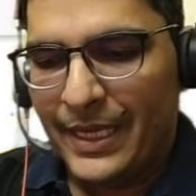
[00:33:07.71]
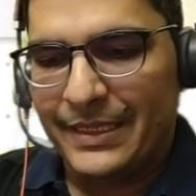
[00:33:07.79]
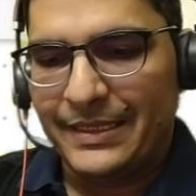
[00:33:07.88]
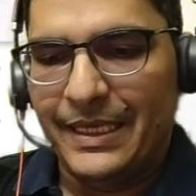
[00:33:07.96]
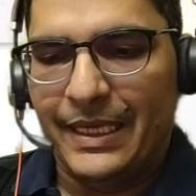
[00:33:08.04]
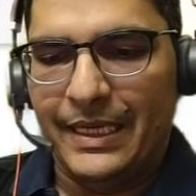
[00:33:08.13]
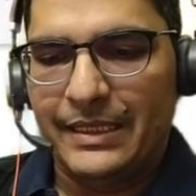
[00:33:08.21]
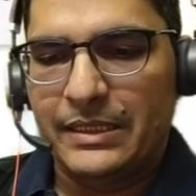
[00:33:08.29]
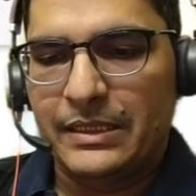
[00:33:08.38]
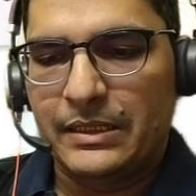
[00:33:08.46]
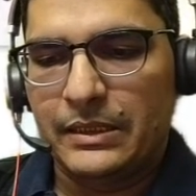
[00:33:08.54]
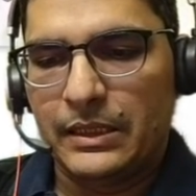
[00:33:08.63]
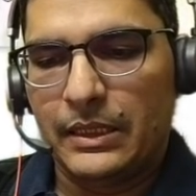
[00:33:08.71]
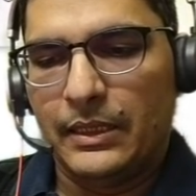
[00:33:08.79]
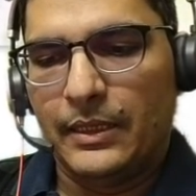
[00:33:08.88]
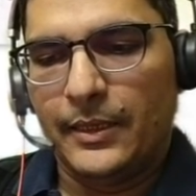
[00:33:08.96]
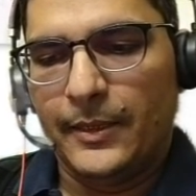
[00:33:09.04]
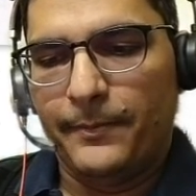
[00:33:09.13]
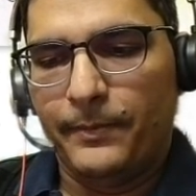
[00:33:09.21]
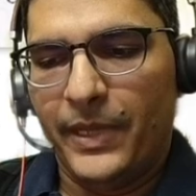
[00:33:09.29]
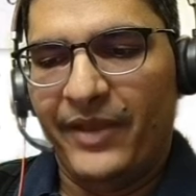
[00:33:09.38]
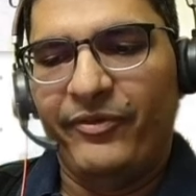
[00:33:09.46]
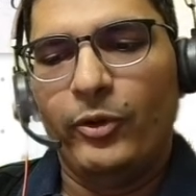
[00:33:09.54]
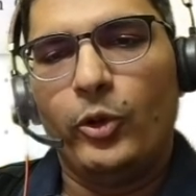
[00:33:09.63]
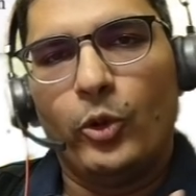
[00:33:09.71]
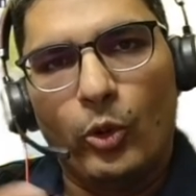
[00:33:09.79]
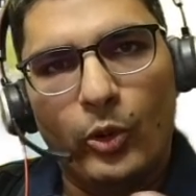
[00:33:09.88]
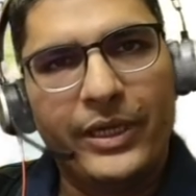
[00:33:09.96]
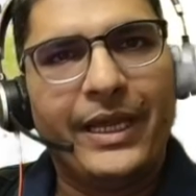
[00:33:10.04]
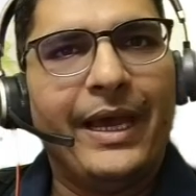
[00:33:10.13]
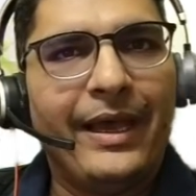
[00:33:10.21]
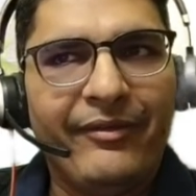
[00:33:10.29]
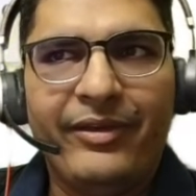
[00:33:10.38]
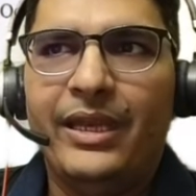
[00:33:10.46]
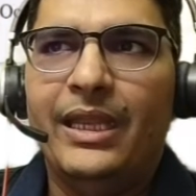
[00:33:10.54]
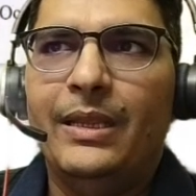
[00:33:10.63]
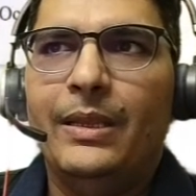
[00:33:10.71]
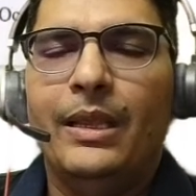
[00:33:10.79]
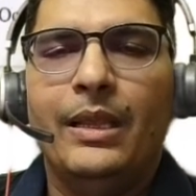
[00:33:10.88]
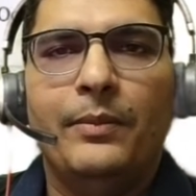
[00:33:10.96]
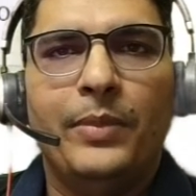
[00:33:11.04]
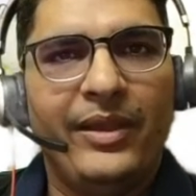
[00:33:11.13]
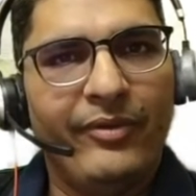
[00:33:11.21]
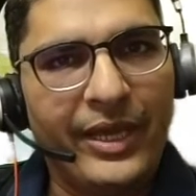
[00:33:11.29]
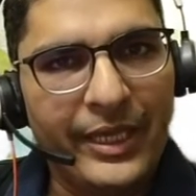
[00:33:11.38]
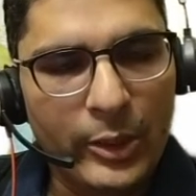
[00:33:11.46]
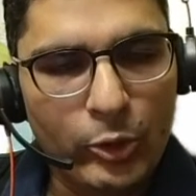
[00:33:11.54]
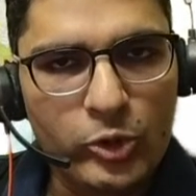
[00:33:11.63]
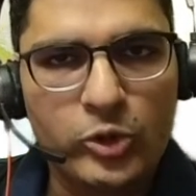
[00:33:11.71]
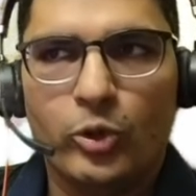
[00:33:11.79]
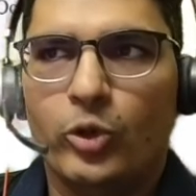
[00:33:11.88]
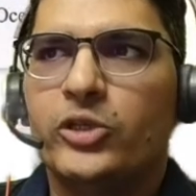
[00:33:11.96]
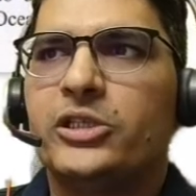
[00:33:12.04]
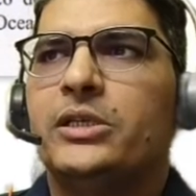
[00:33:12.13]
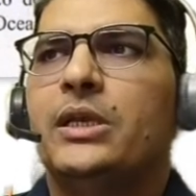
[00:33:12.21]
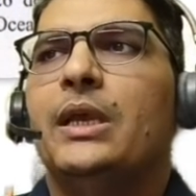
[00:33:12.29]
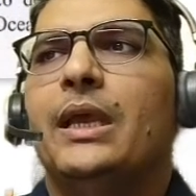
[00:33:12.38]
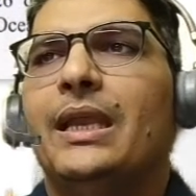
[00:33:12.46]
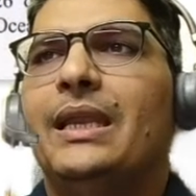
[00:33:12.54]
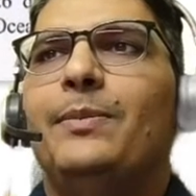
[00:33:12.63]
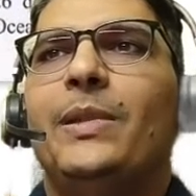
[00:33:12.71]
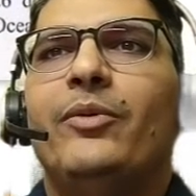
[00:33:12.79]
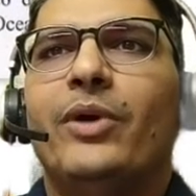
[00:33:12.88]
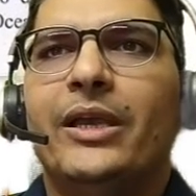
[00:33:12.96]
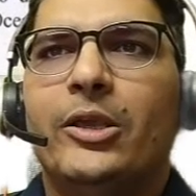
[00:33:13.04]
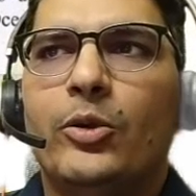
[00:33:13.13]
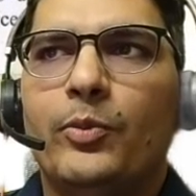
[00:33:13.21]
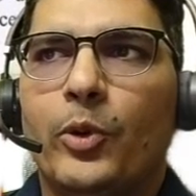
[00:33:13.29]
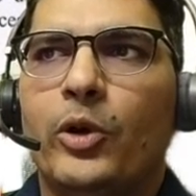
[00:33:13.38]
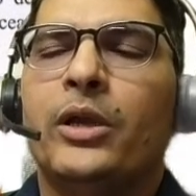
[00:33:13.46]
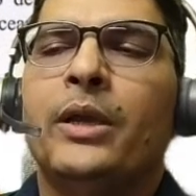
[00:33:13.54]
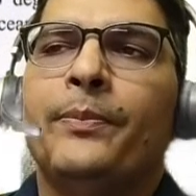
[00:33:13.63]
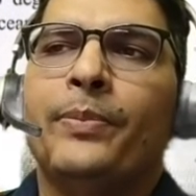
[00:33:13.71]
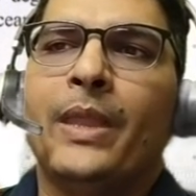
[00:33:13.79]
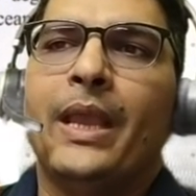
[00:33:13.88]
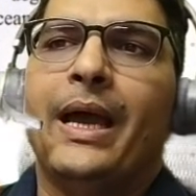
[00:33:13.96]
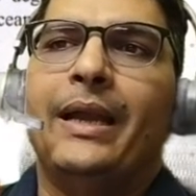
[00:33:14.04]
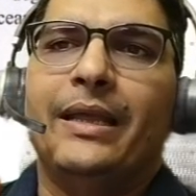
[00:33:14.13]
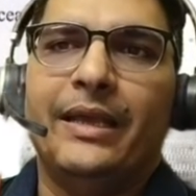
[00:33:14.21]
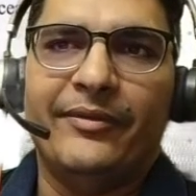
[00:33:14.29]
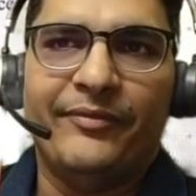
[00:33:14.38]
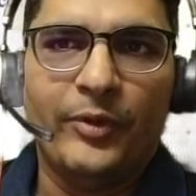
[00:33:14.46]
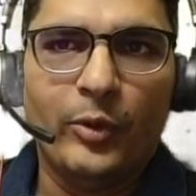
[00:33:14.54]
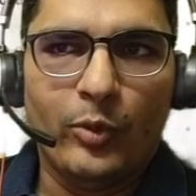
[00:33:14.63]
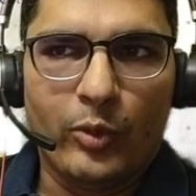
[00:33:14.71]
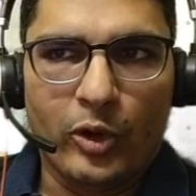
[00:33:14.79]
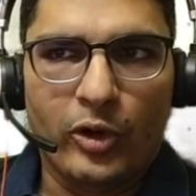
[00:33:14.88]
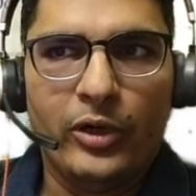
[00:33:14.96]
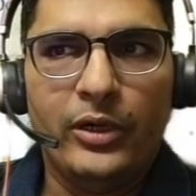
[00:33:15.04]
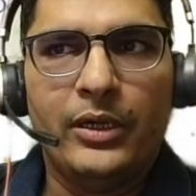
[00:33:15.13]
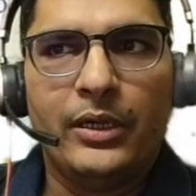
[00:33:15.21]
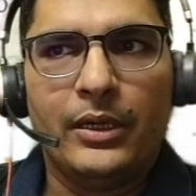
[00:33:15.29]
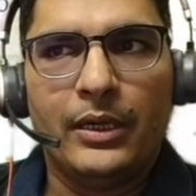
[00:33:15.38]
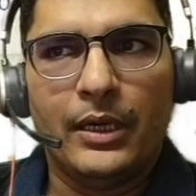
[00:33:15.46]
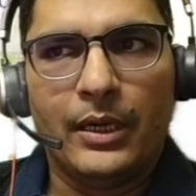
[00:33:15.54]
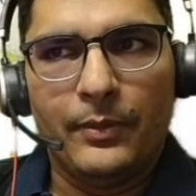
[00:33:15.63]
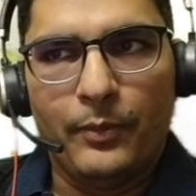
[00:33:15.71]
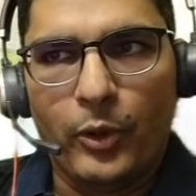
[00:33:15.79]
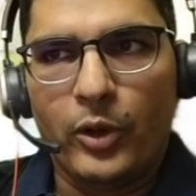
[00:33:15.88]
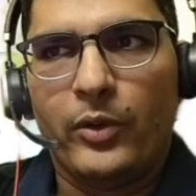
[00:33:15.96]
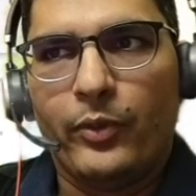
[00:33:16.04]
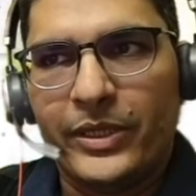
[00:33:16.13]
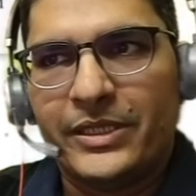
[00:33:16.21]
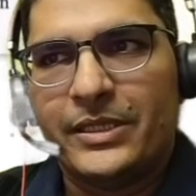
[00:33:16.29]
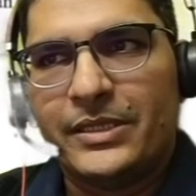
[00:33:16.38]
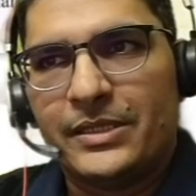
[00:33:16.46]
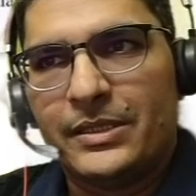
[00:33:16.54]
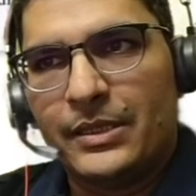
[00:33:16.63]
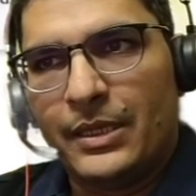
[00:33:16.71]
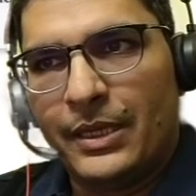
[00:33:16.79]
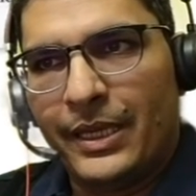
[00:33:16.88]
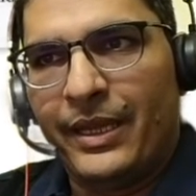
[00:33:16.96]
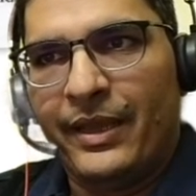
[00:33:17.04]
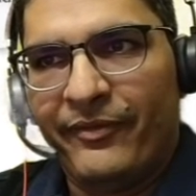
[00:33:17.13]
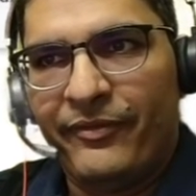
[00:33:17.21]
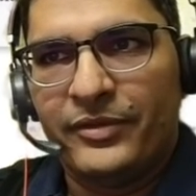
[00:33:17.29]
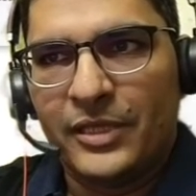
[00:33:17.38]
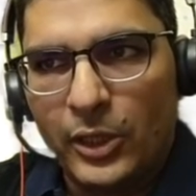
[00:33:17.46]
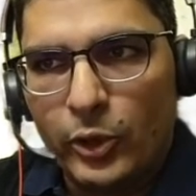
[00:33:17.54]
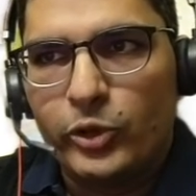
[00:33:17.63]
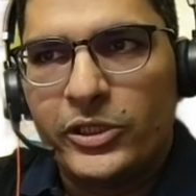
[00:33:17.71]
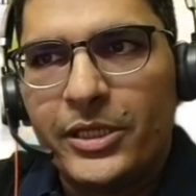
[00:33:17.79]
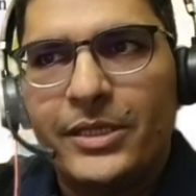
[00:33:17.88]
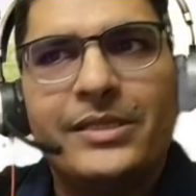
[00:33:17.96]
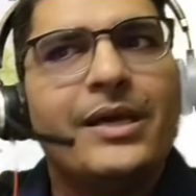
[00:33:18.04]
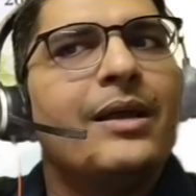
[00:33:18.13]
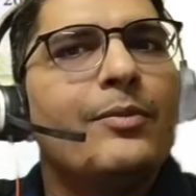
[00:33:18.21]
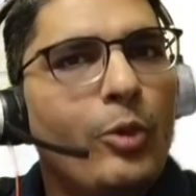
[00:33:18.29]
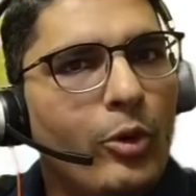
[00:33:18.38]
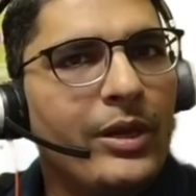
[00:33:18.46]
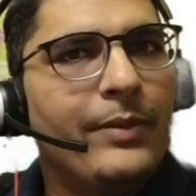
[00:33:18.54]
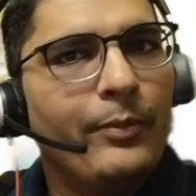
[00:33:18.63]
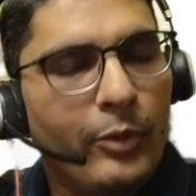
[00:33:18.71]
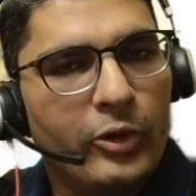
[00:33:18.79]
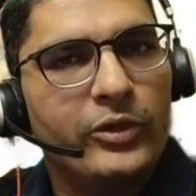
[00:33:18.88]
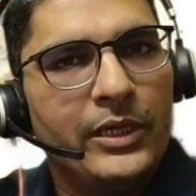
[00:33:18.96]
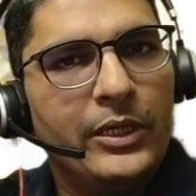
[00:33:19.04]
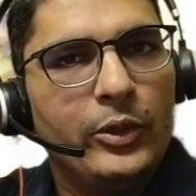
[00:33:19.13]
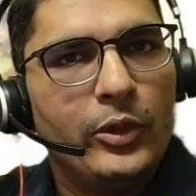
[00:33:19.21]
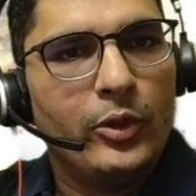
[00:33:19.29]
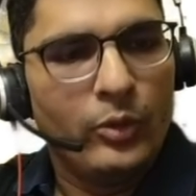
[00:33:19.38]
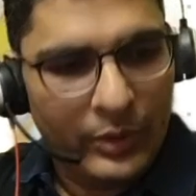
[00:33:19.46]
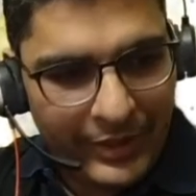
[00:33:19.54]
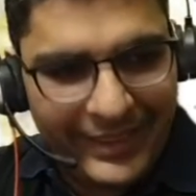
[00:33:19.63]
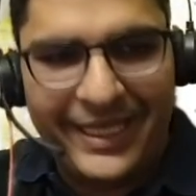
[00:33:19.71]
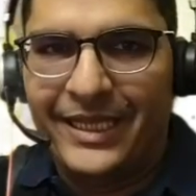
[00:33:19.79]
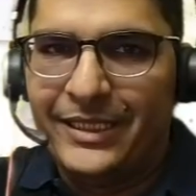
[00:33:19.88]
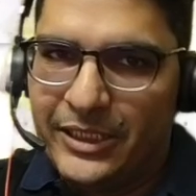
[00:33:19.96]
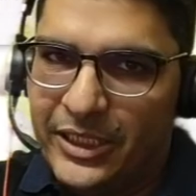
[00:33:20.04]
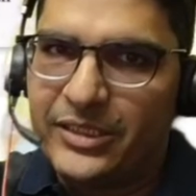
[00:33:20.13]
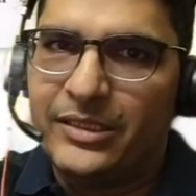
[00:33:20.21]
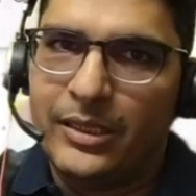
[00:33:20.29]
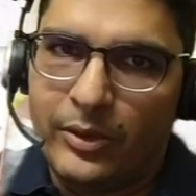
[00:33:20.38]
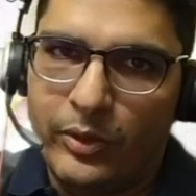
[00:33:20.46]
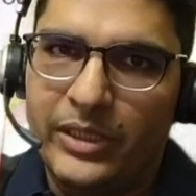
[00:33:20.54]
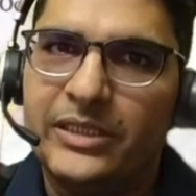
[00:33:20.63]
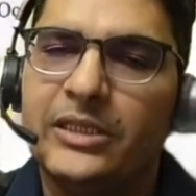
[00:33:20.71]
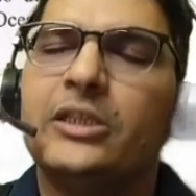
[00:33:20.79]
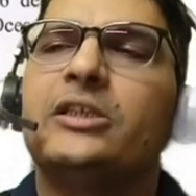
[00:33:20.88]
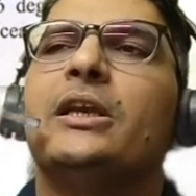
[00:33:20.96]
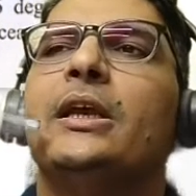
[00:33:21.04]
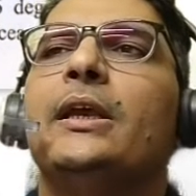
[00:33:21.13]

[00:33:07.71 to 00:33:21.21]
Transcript: See, it's if you don't have any PYQ source, any PYQ book, and if you want a book which is like, if solutions are more important to you than just the questions,